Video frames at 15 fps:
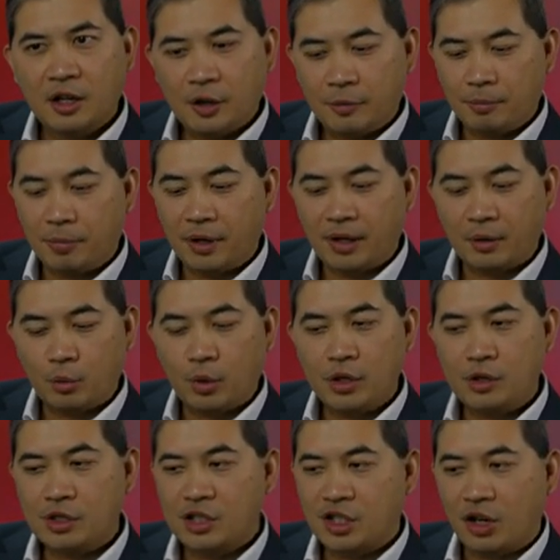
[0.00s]
But when you
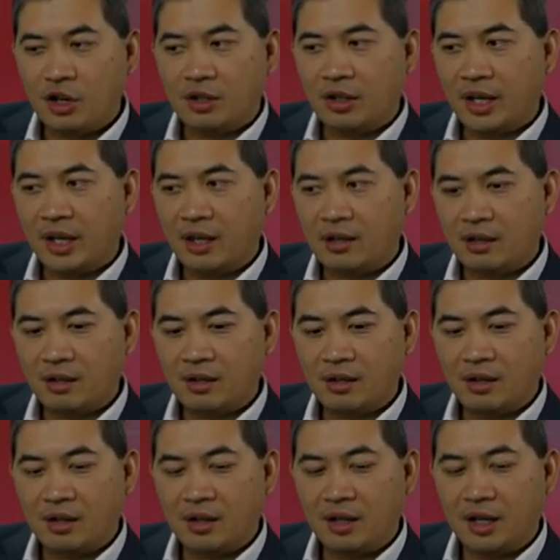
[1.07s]
start like
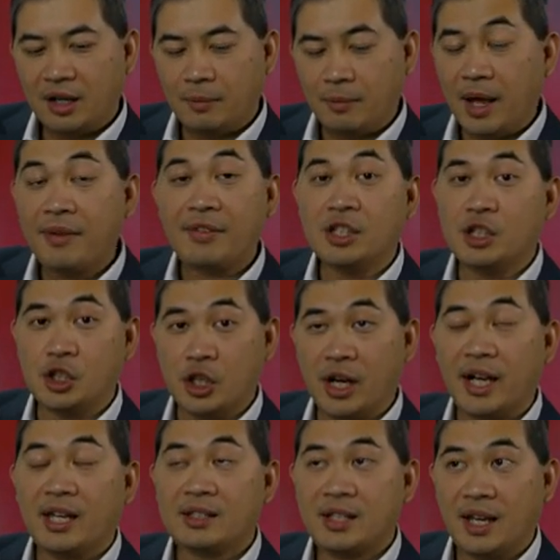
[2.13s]
um, having
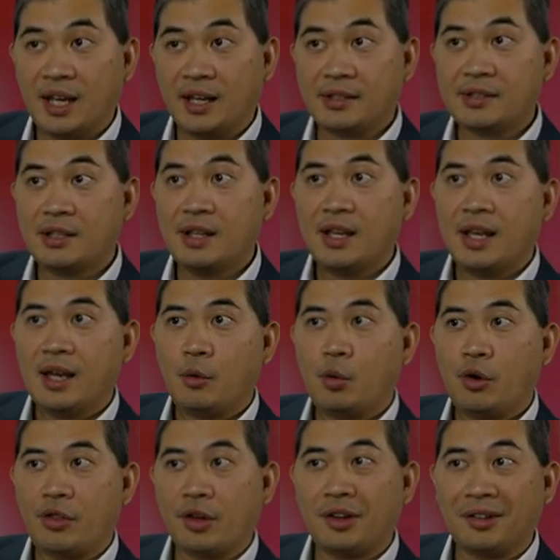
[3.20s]
giant tanks
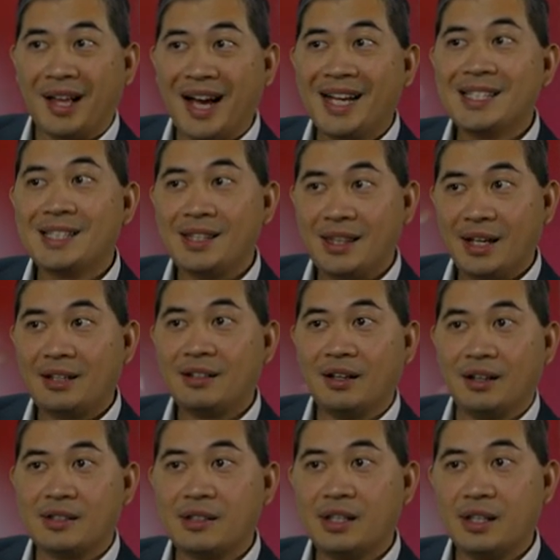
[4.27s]
where the glass
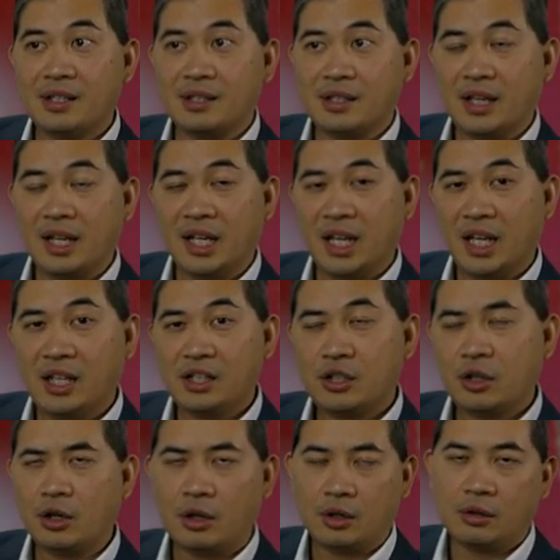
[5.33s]
thickness is an inch
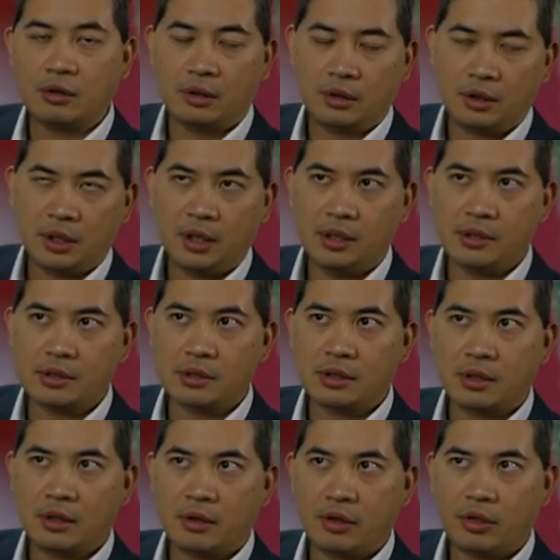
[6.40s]
or is
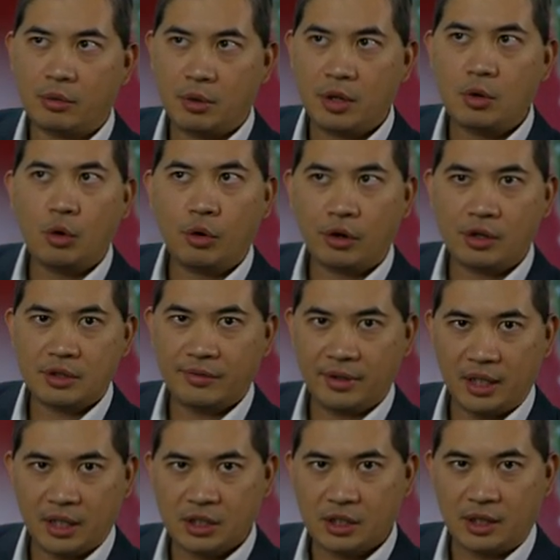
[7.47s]
three quarters of an
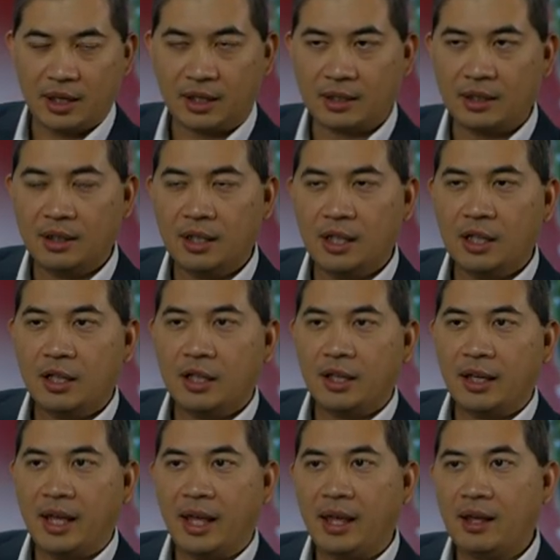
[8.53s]
inch thick,
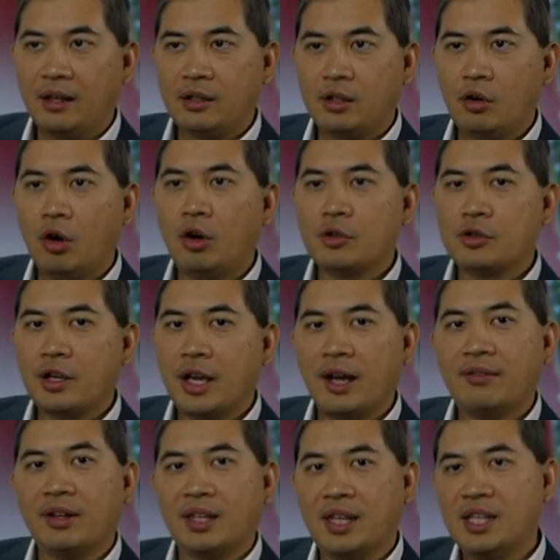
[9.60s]
and you also have
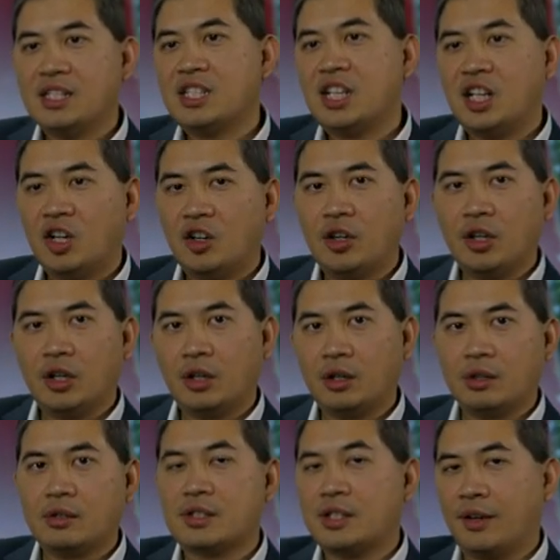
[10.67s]
like interior
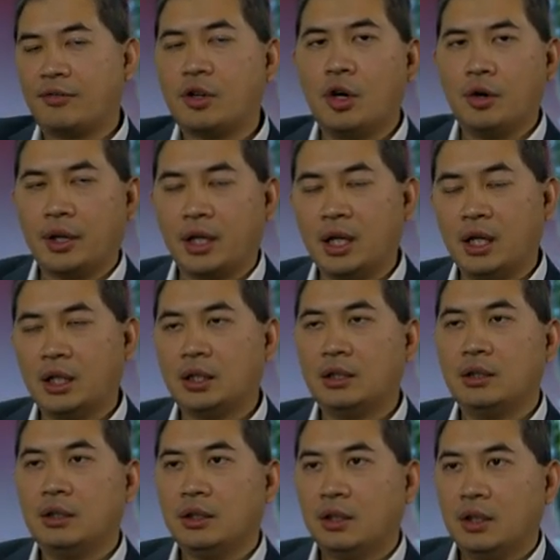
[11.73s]
stuff going on
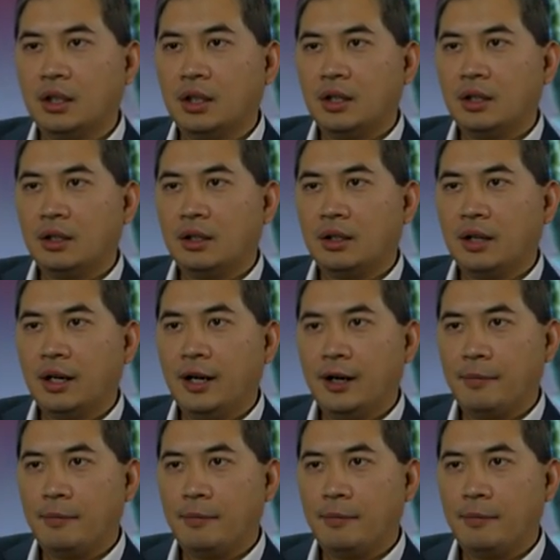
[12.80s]
uh,